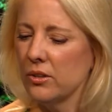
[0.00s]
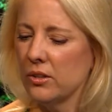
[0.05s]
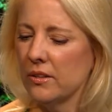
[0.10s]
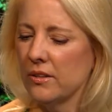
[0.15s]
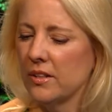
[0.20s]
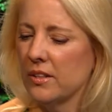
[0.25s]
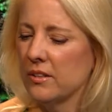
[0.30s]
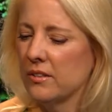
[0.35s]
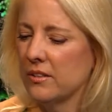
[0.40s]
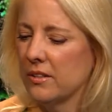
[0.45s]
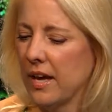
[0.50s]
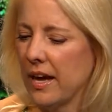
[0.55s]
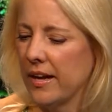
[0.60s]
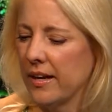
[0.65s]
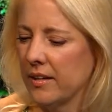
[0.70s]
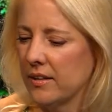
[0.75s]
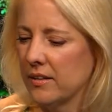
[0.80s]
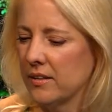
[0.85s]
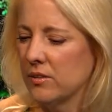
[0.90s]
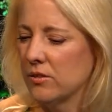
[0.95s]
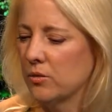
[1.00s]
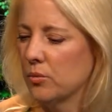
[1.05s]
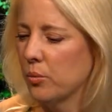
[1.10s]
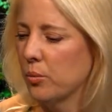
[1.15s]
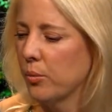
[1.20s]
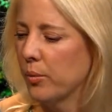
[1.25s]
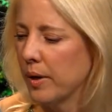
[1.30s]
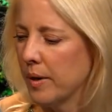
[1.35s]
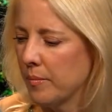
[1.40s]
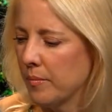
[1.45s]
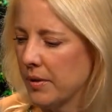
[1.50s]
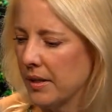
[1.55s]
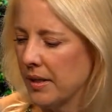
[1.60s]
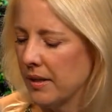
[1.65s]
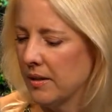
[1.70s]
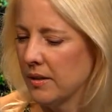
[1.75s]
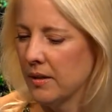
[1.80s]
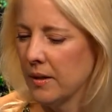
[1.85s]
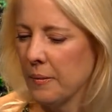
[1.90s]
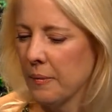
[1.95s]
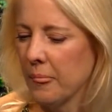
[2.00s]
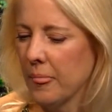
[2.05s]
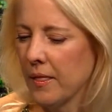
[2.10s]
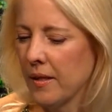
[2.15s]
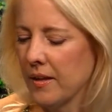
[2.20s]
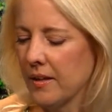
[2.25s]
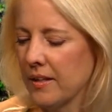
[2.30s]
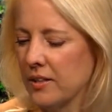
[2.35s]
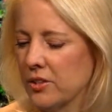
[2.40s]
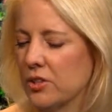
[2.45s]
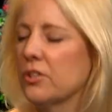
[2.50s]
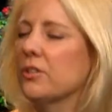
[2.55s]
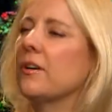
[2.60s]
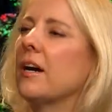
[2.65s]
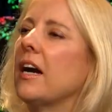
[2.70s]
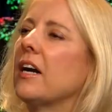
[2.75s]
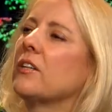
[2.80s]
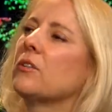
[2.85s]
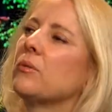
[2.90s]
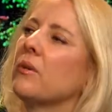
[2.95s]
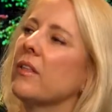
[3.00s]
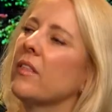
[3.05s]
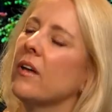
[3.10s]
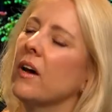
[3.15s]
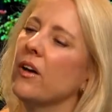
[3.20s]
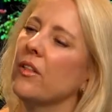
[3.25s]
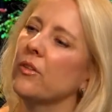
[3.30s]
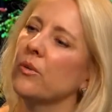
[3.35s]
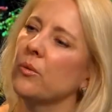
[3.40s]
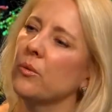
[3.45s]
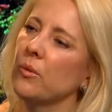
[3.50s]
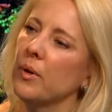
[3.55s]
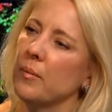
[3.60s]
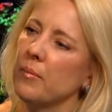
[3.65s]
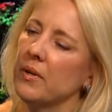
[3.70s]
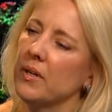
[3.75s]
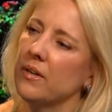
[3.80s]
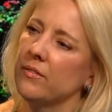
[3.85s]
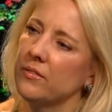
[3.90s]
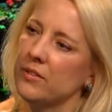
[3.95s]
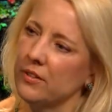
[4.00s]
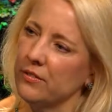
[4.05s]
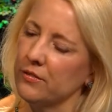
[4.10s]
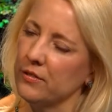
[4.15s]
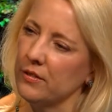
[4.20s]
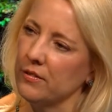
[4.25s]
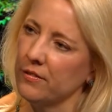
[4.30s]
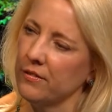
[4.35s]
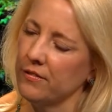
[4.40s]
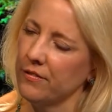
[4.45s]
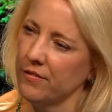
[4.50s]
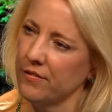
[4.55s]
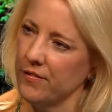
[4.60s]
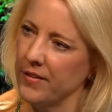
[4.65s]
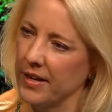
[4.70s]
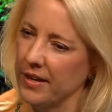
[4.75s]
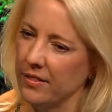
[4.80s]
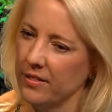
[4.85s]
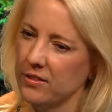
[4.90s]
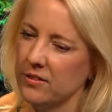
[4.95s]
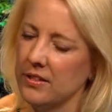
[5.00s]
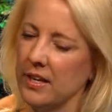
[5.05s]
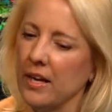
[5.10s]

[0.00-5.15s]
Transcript: did the Zionist women interact with other women of different faiths?